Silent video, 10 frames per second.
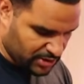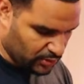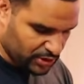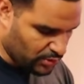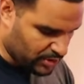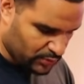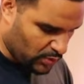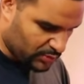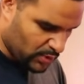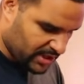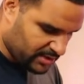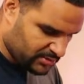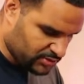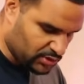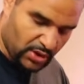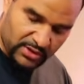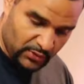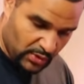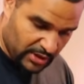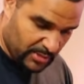They only go in one way, so don't
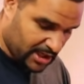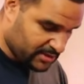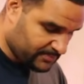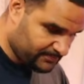even worry about it.